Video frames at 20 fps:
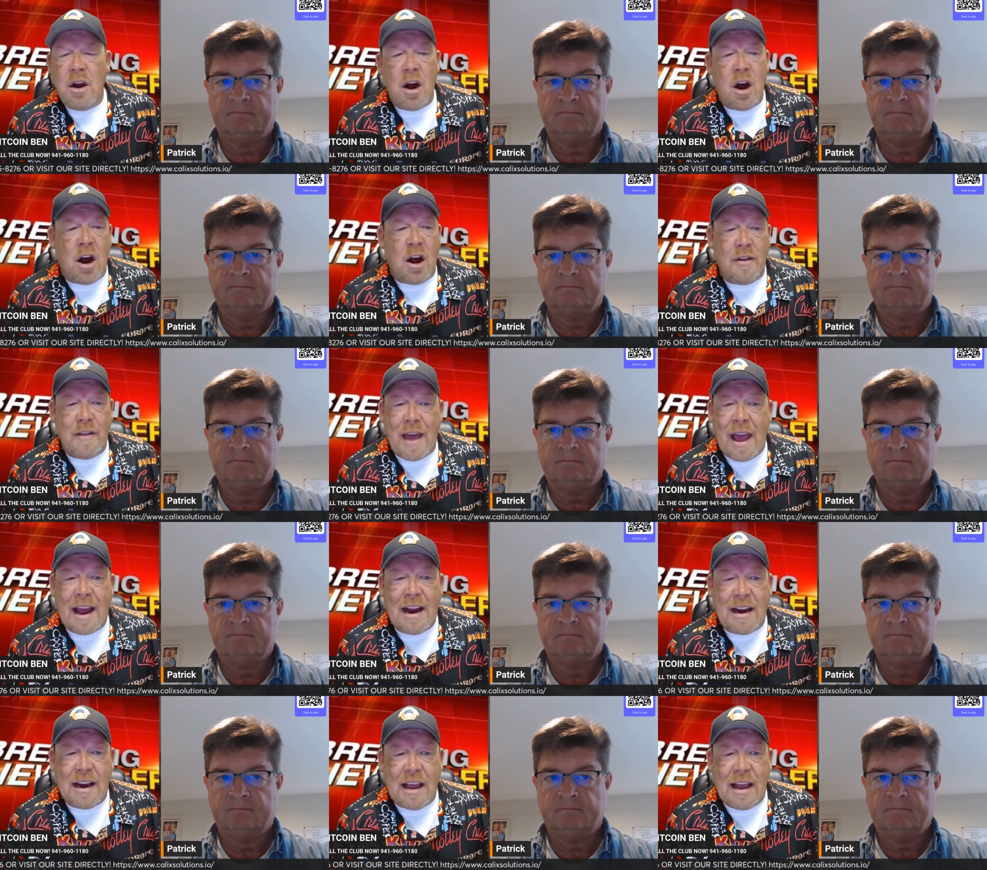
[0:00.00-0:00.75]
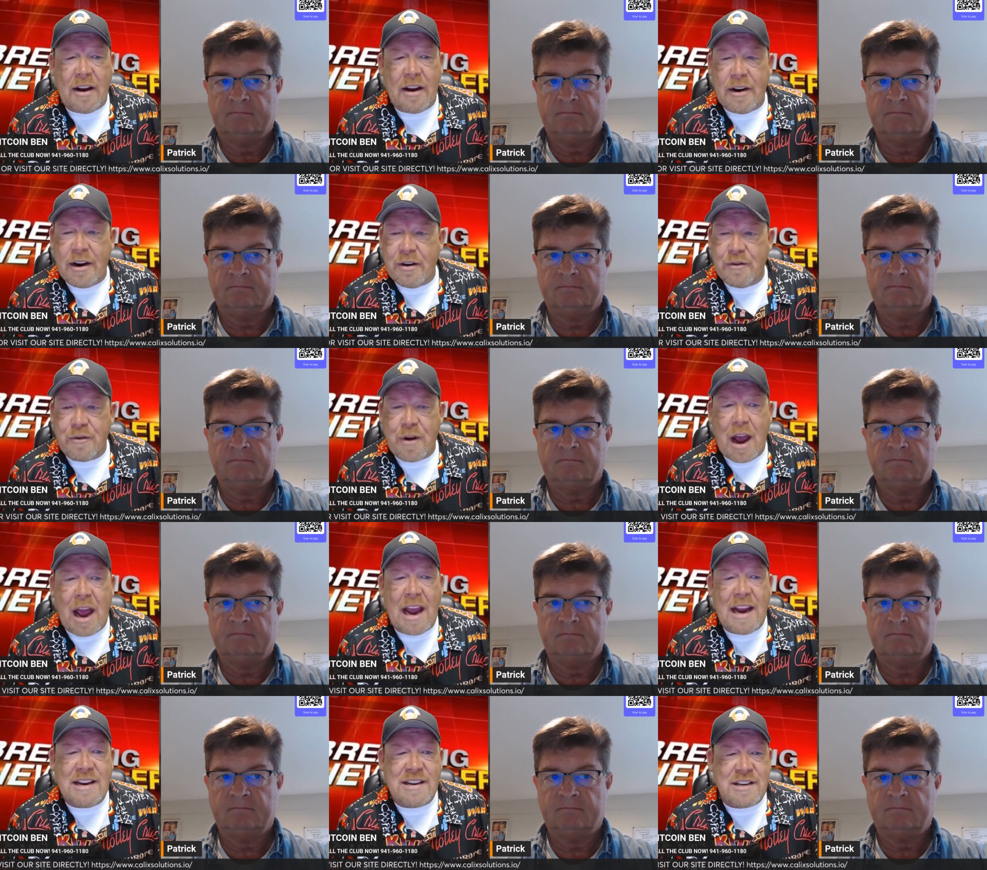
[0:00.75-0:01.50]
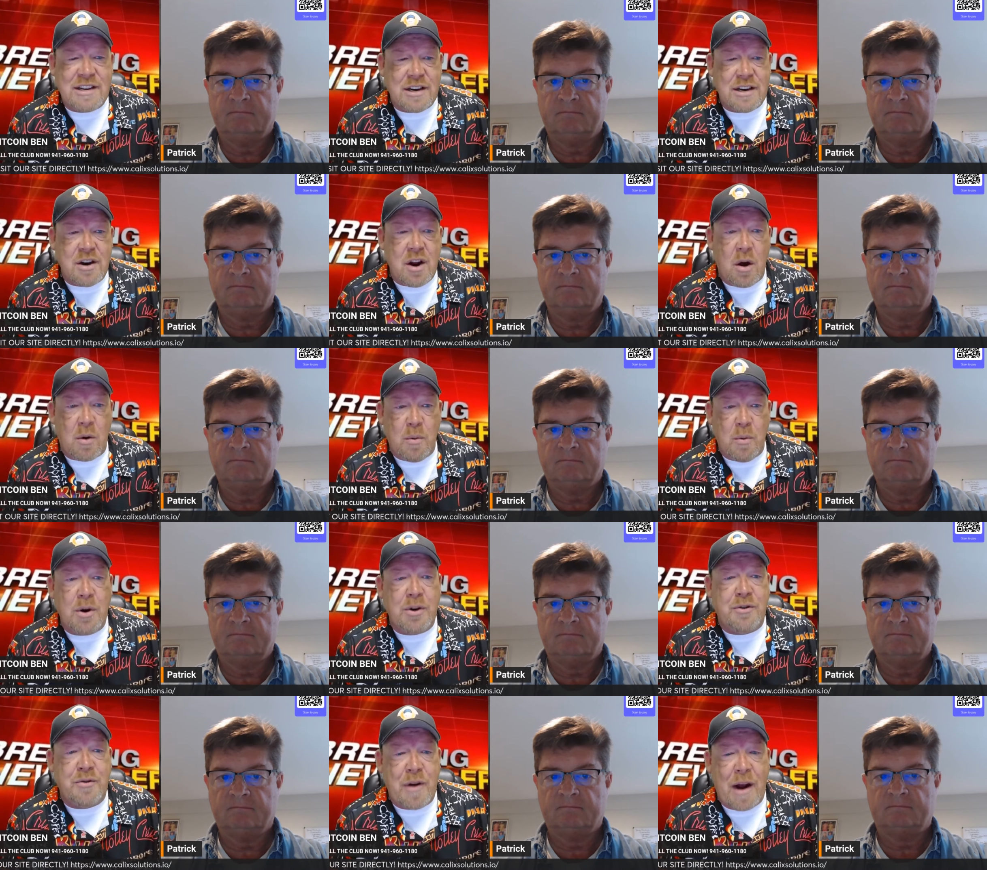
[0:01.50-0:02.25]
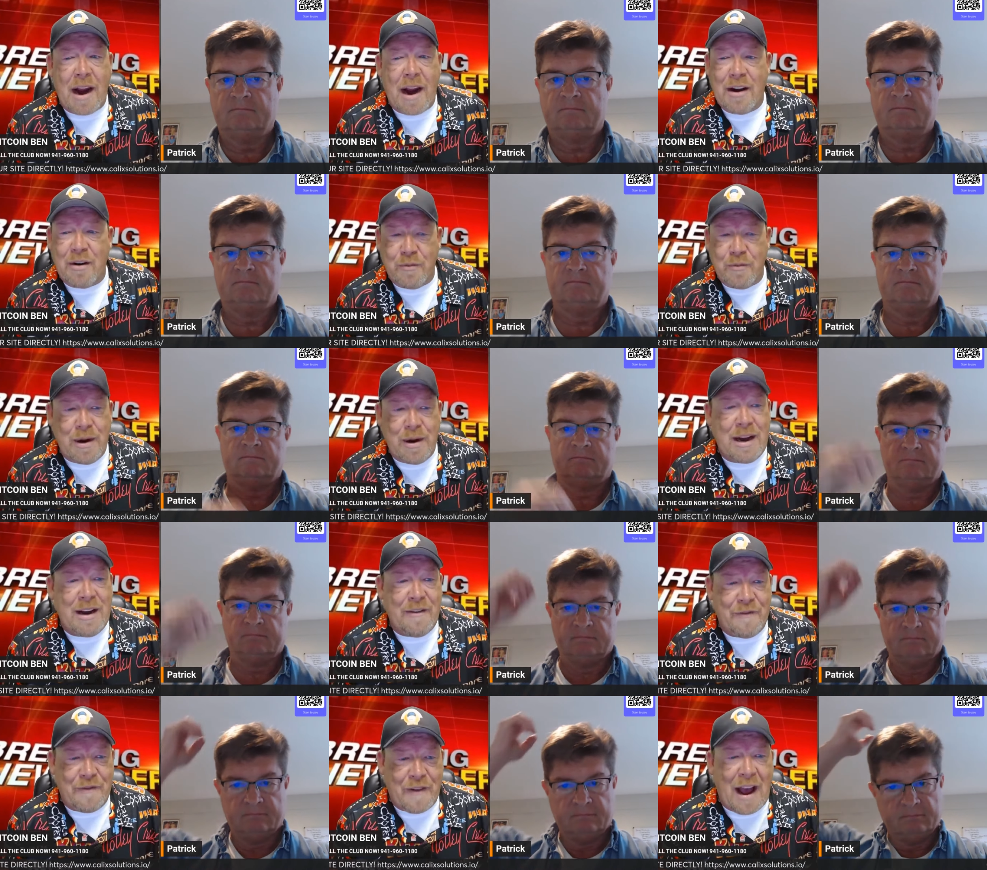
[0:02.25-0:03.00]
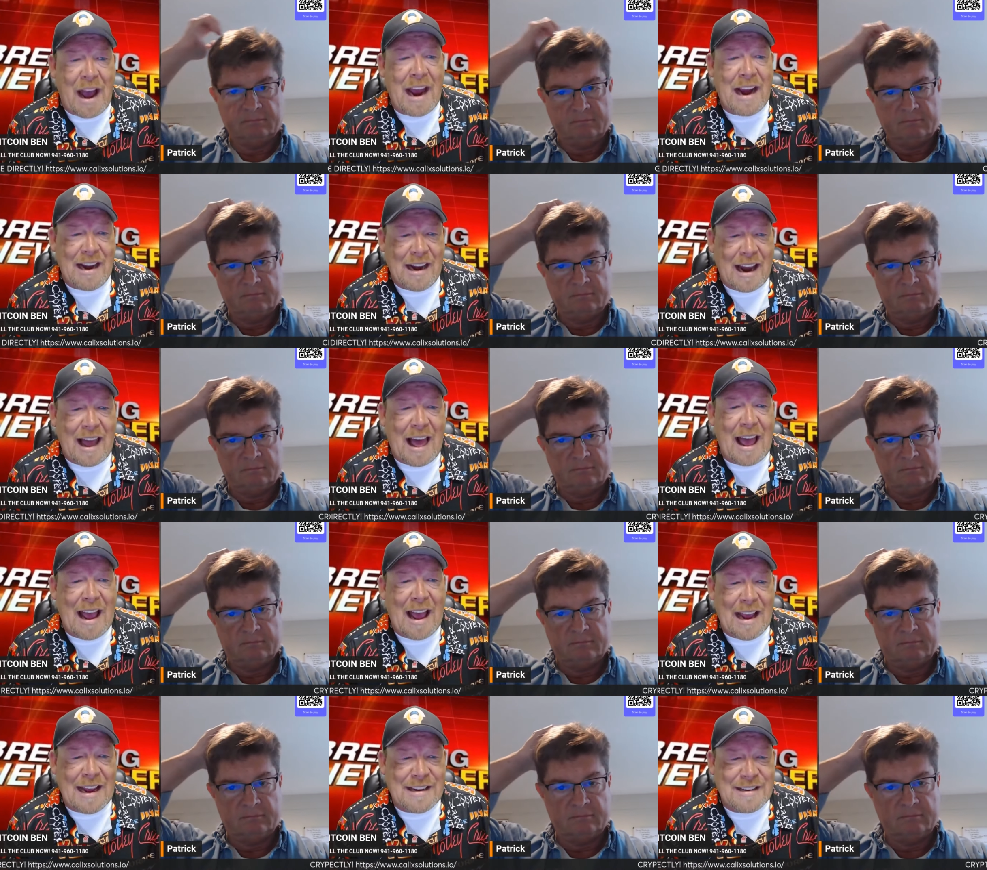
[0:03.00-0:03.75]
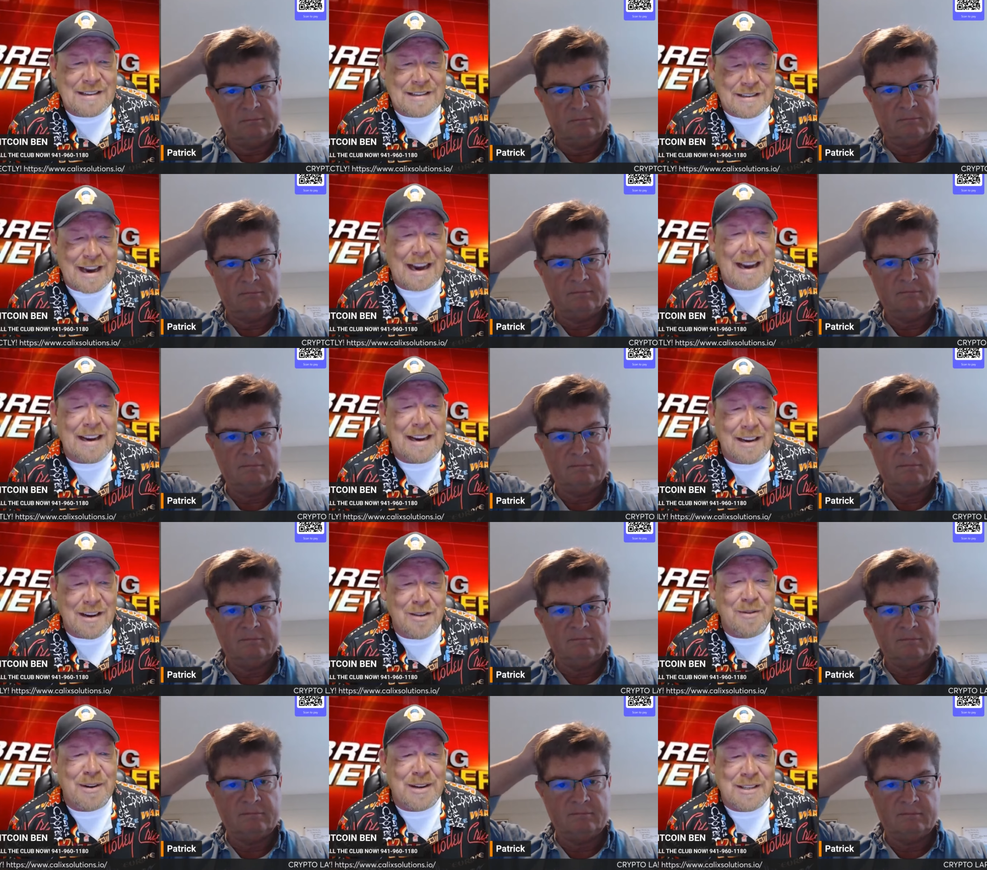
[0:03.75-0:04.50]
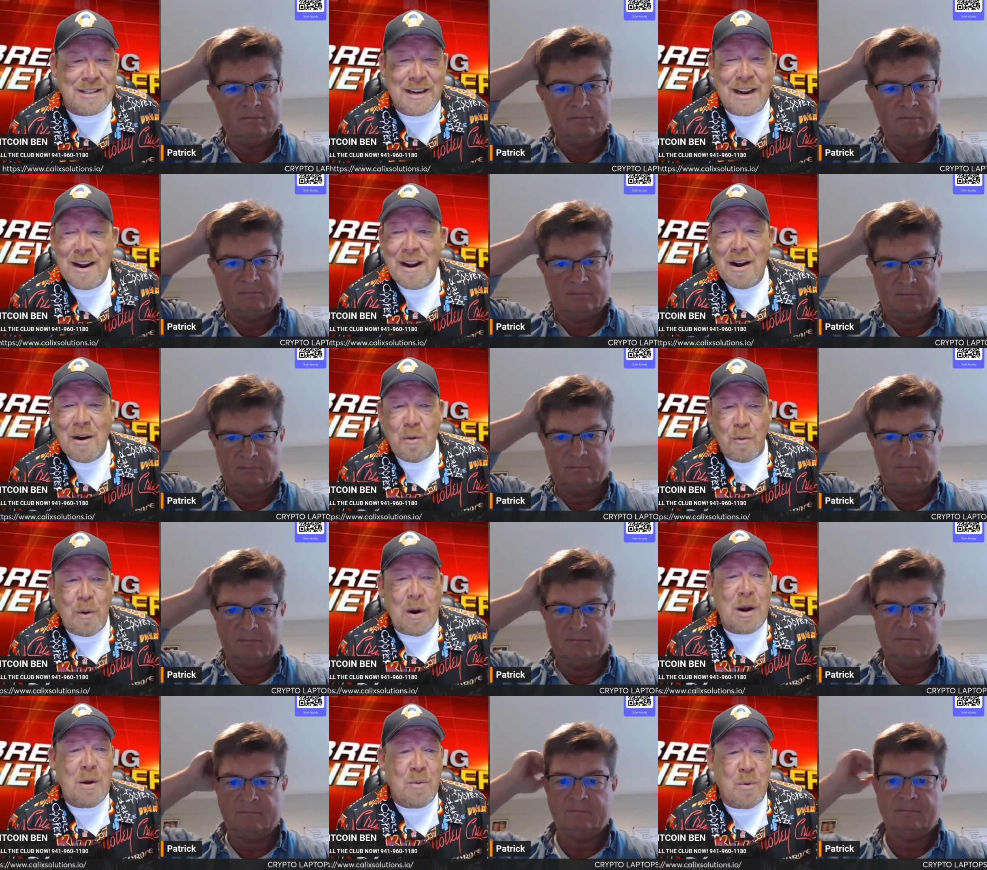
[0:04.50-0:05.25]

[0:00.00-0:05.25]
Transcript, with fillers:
Speaker 1: oh, that Larry Rice, you know, we're trying to revitalize St. Louis. We